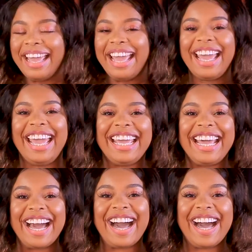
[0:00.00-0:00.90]
hey
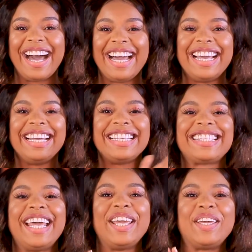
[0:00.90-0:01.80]
guys,
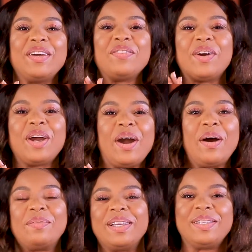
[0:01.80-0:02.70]
thank you for
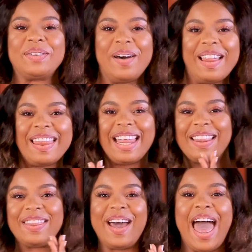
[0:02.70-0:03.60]
coming to another
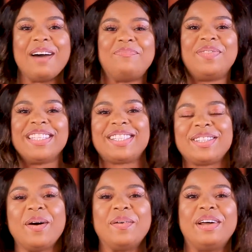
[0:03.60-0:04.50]

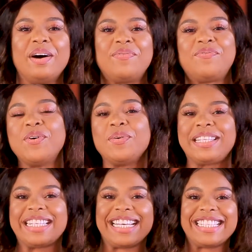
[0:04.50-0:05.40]
episode of food
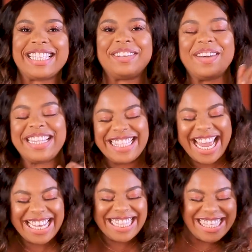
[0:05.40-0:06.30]
tasting with
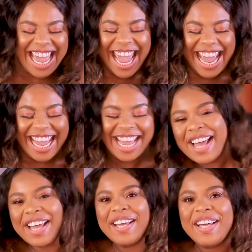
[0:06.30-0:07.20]
Tay
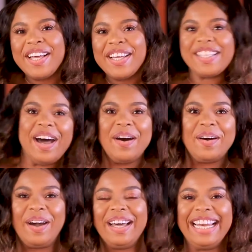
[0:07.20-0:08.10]
So oh
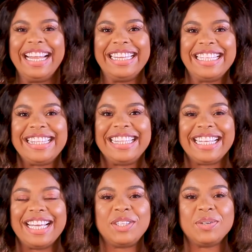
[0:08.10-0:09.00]
God, that,
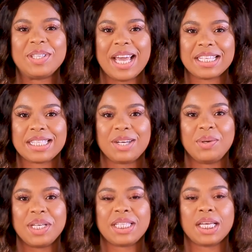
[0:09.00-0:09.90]
that enthusiastic
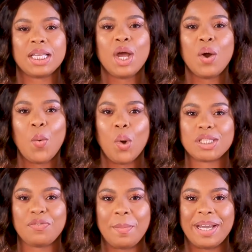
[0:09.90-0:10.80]
greeting was
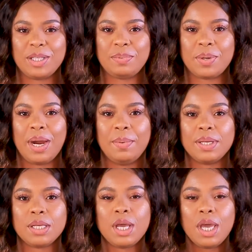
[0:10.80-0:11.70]
for my
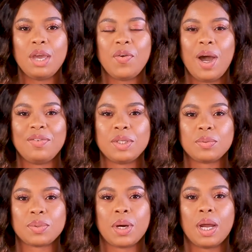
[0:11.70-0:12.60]
subscribers. If you haven't
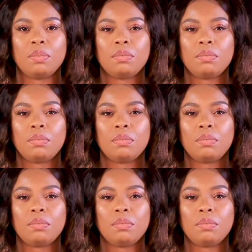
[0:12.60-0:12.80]
subscribed,